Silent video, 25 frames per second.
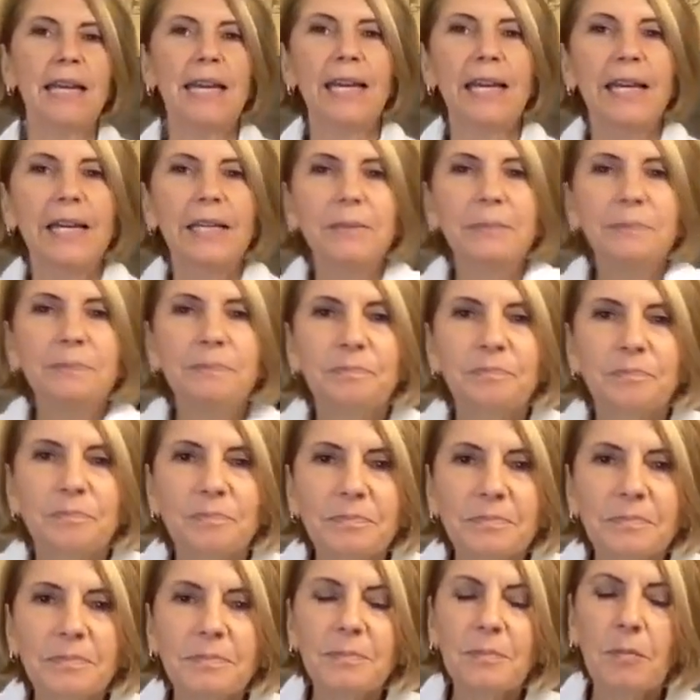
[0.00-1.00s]
in,
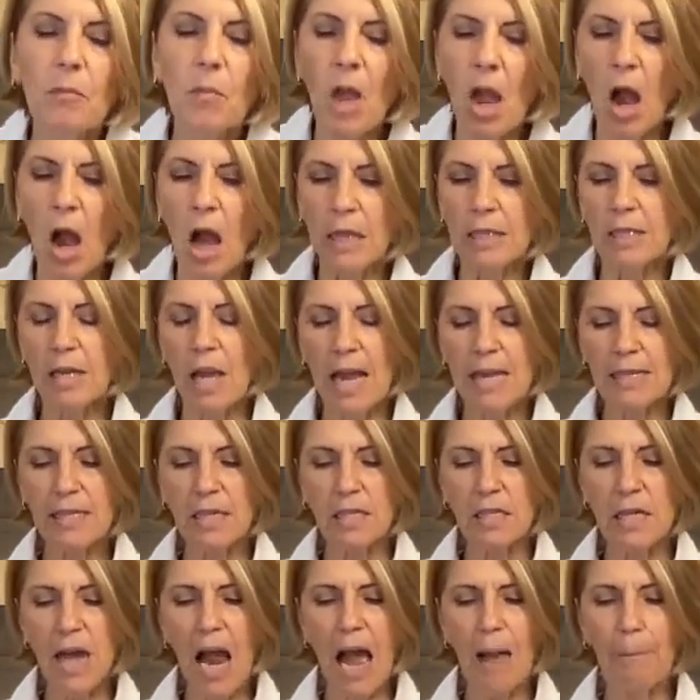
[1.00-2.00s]
as
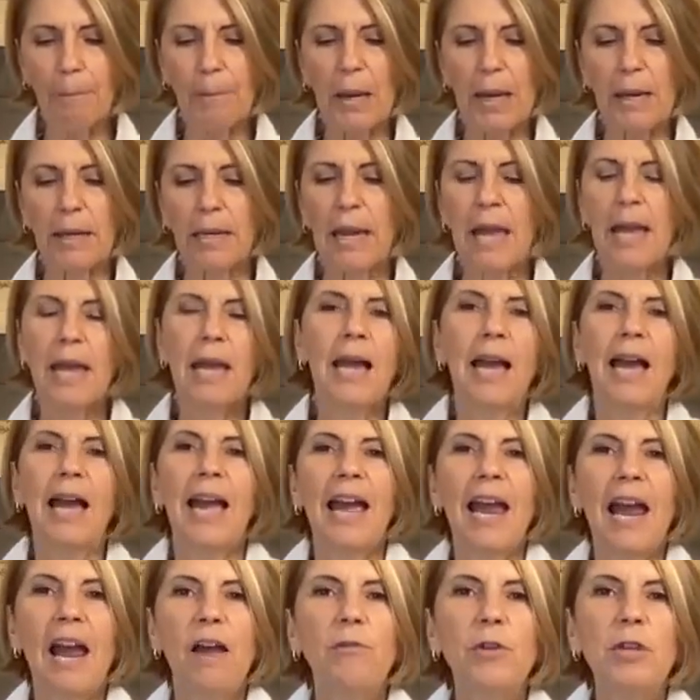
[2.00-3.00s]
a topping,
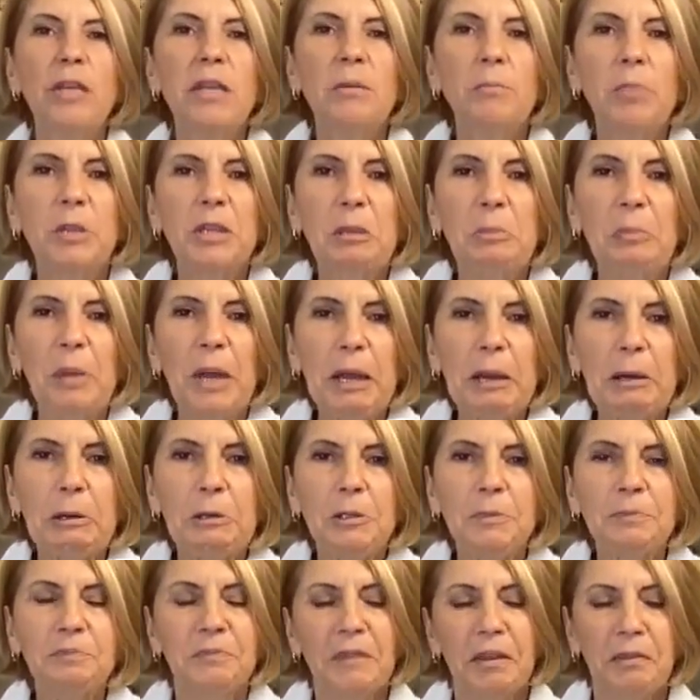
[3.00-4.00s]
everything but the
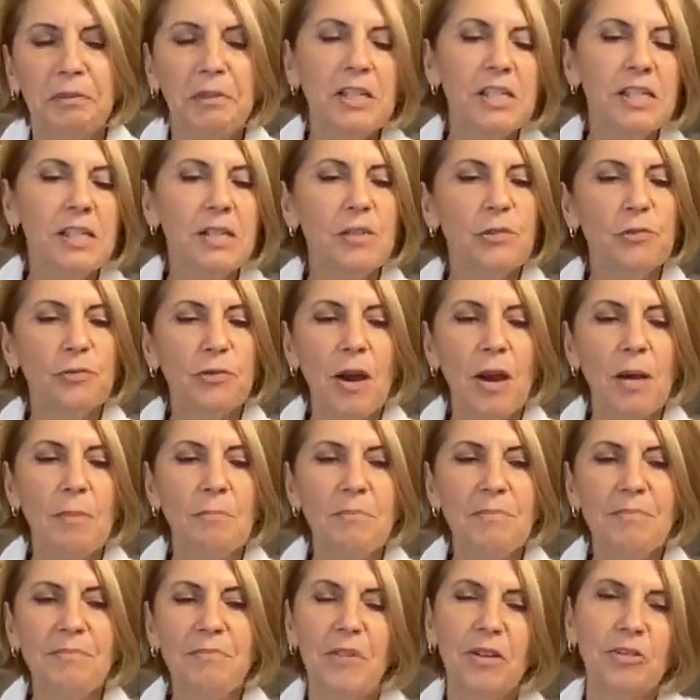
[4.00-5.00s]
bagel. And this is
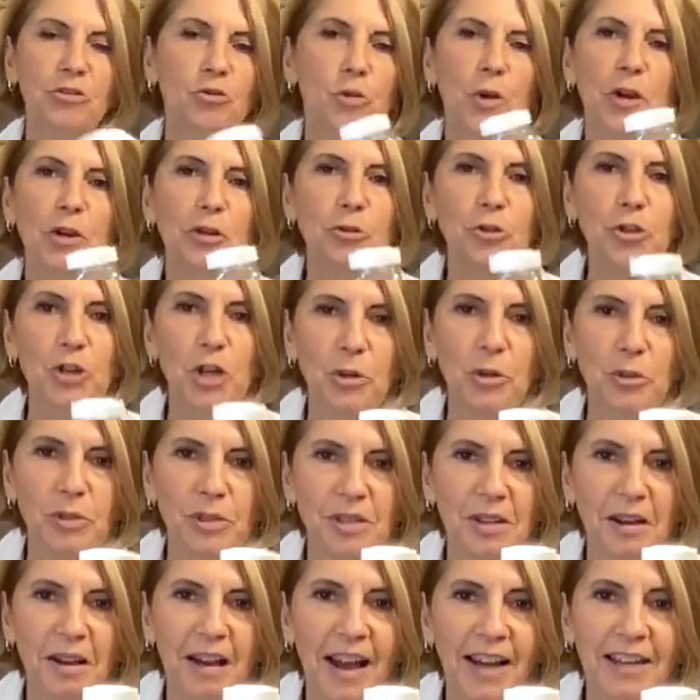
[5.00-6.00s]
from Trader
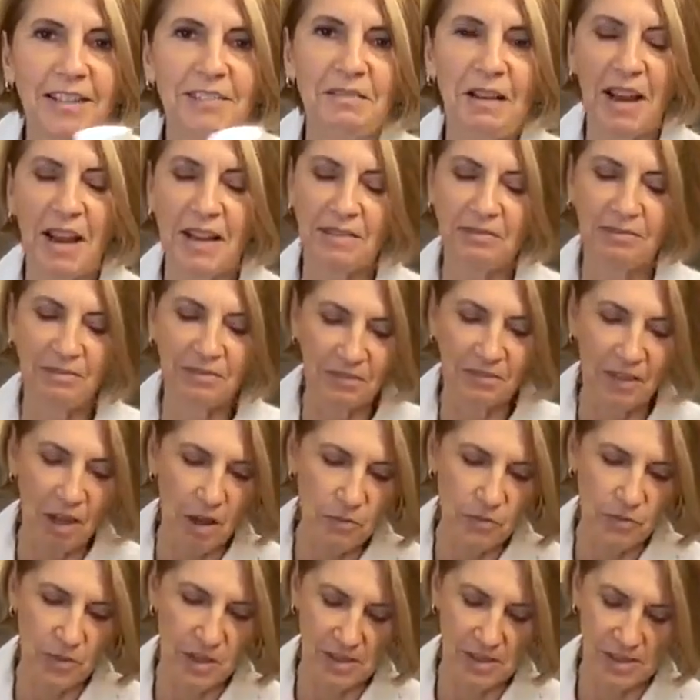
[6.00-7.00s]
Joe's. I
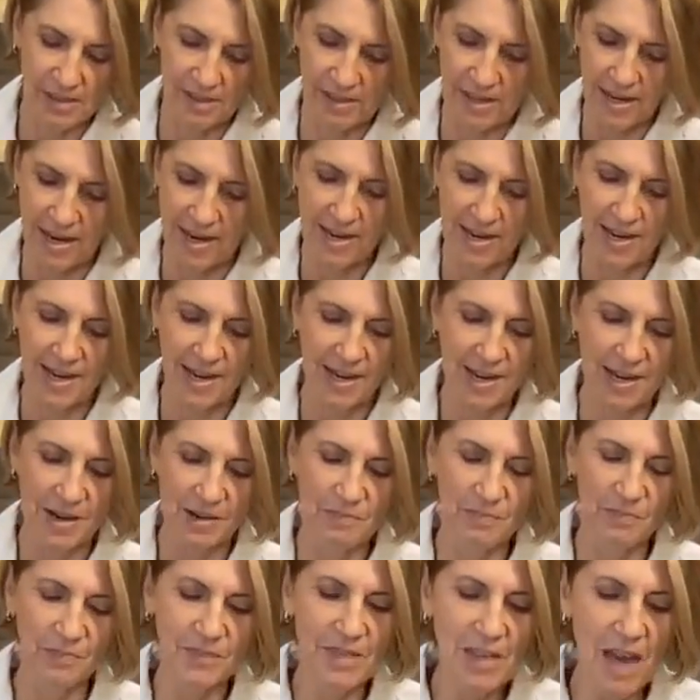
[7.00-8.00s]
love this
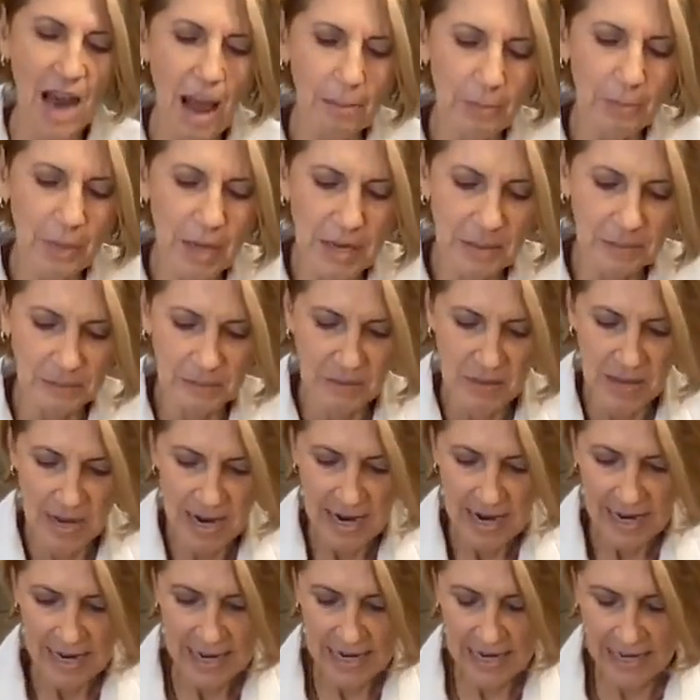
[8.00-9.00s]
topping.
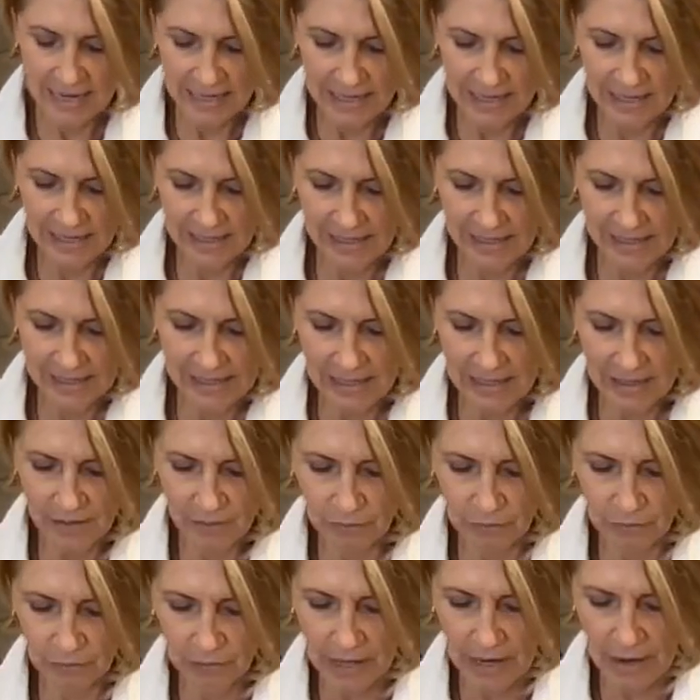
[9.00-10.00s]
It is
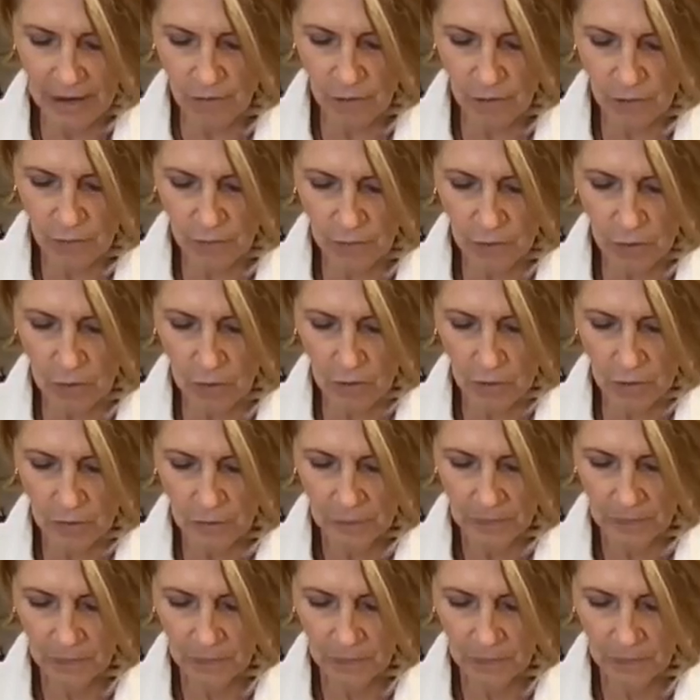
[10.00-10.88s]
flavorful.